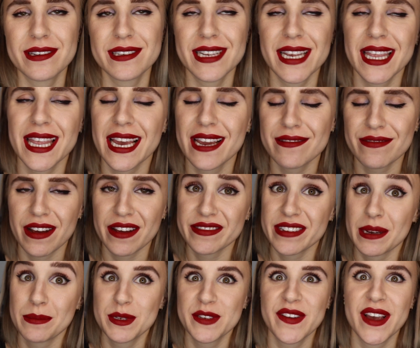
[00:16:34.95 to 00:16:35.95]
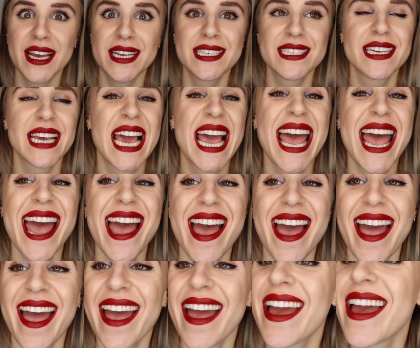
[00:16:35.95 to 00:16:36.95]
say that 5 times fast.
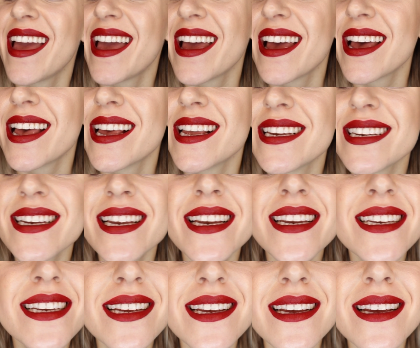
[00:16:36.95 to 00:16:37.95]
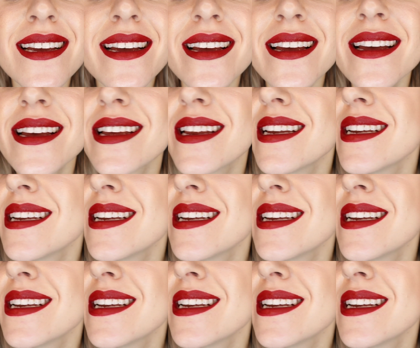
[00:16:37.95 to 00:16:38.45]
And it